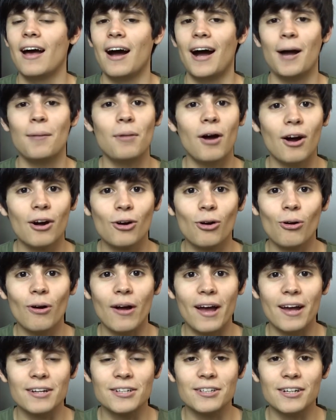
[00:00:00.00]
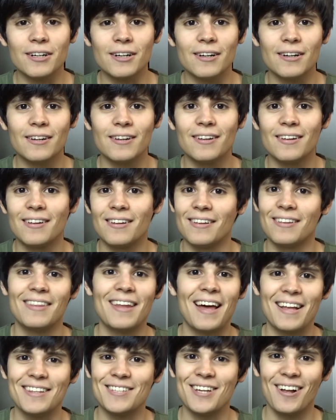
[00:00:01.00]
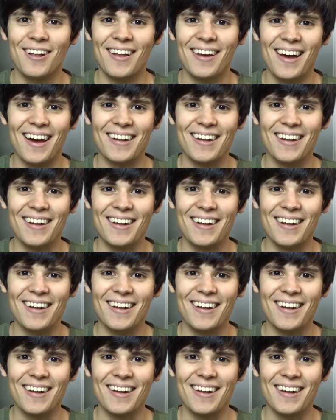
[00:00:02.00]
I'm Hardcore Hector. That's all I